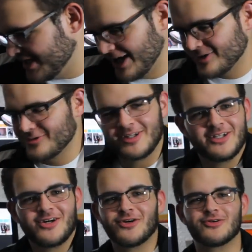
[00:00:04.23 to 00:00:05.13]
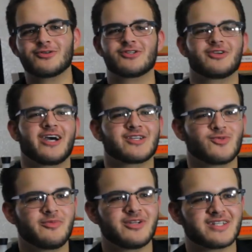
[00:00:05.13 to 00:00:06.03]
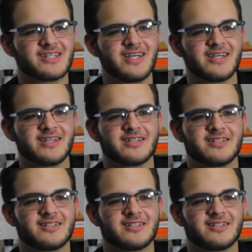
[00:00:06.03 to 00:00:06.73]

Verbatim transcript: I don't really know what you guys want me to say.